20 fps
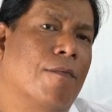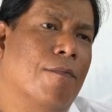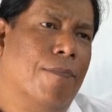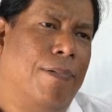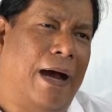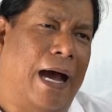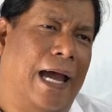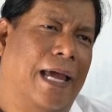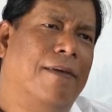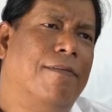
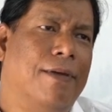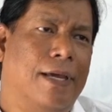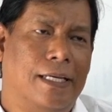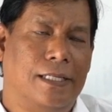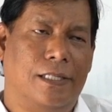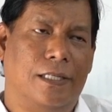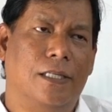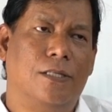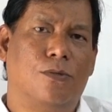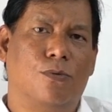
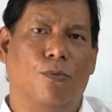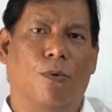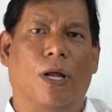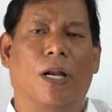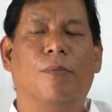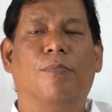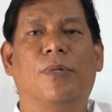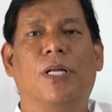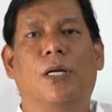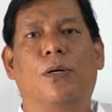5S is one
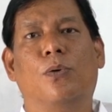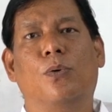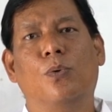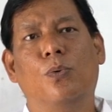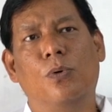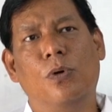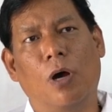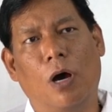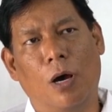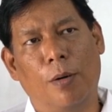of the
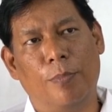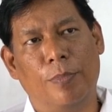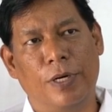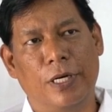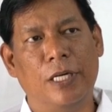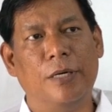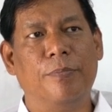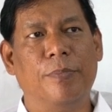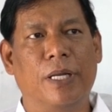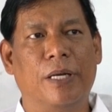tools of
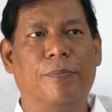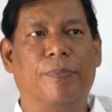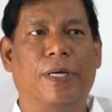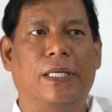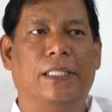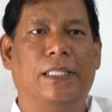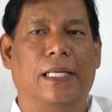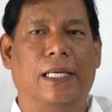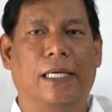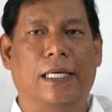lean
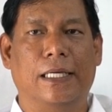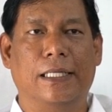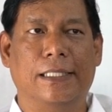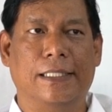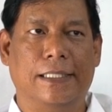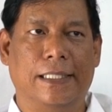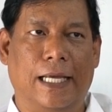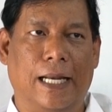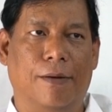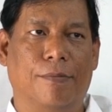manufacturing
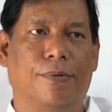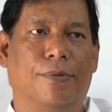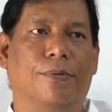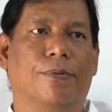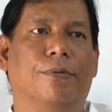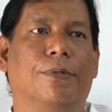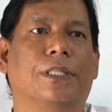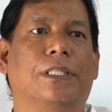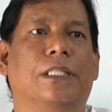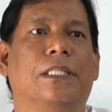itself,
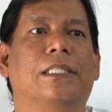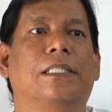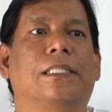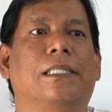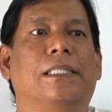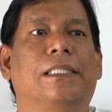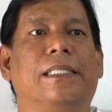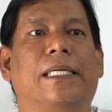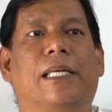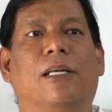which is a
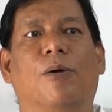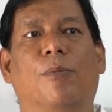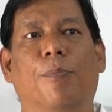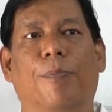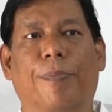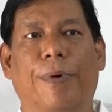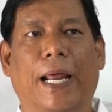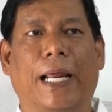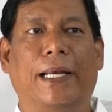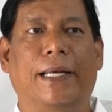set of
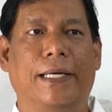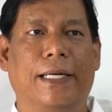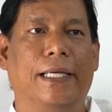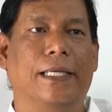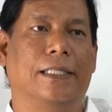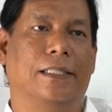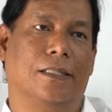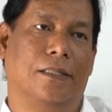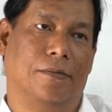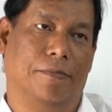
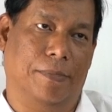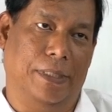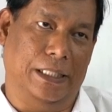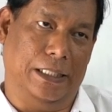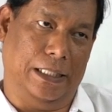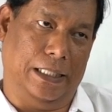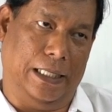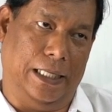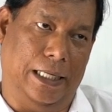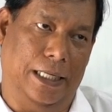practice
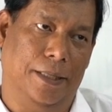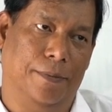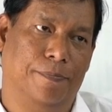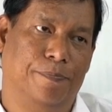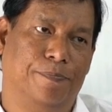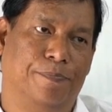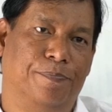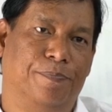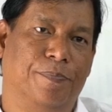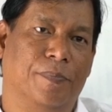basically.
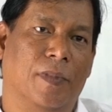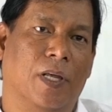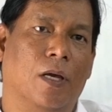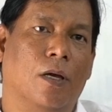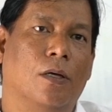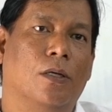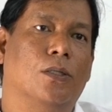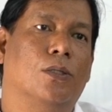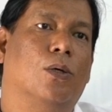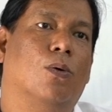
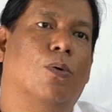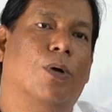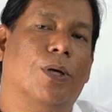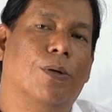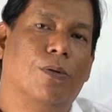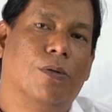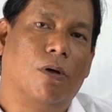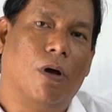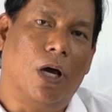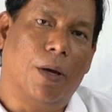So when
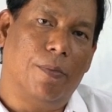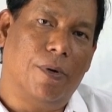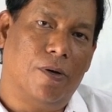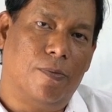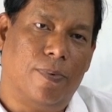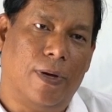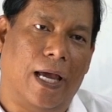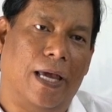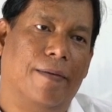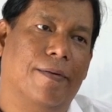we talk
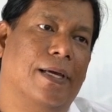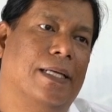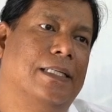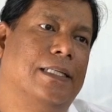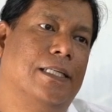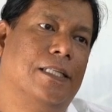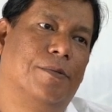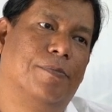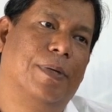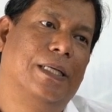about 5S,
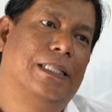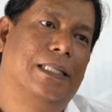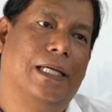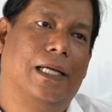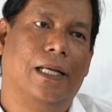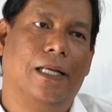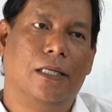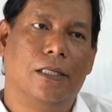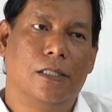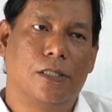it's
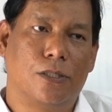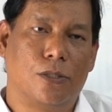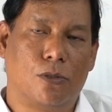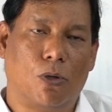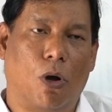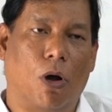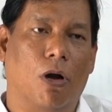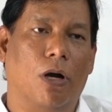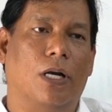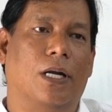basically
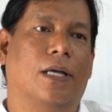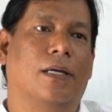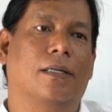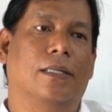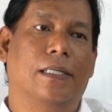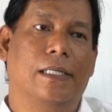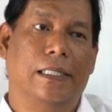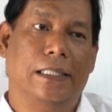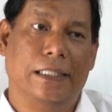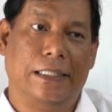sort,
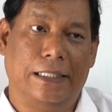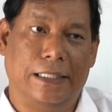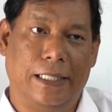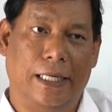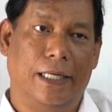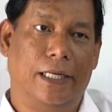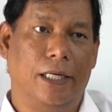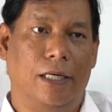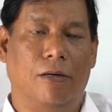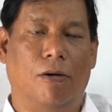
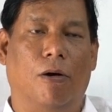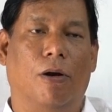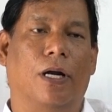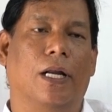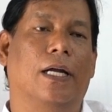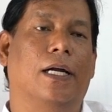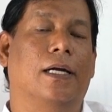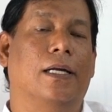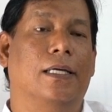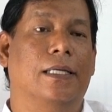set in
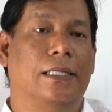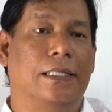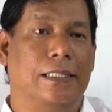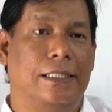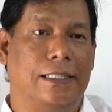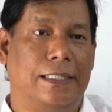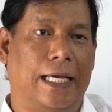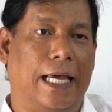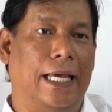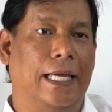order,
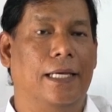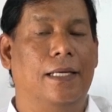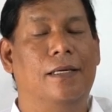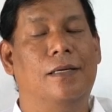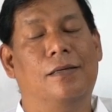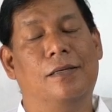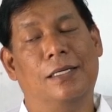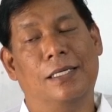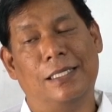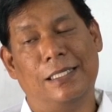sign,
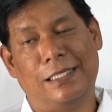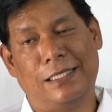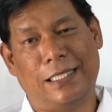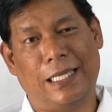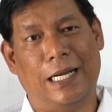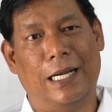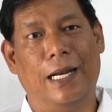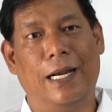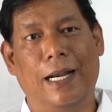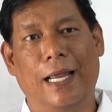
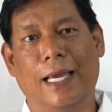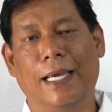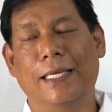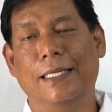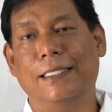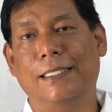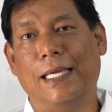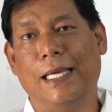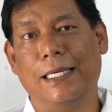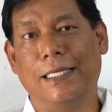
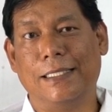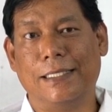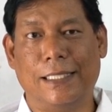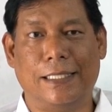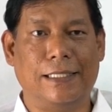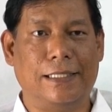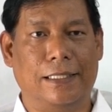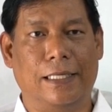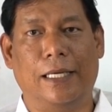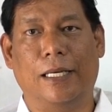standardize and
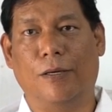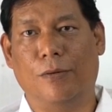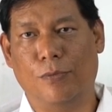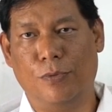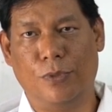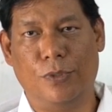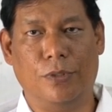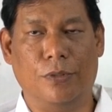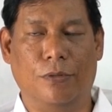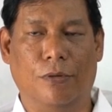sustain.
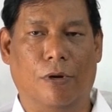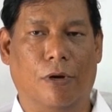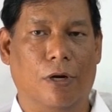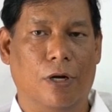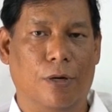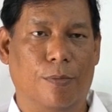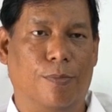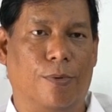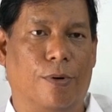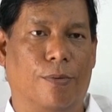We all
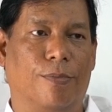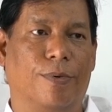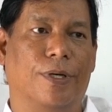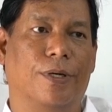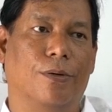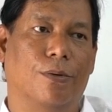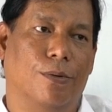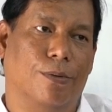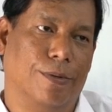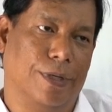probably
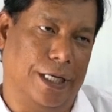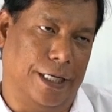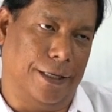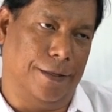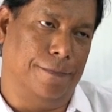know it.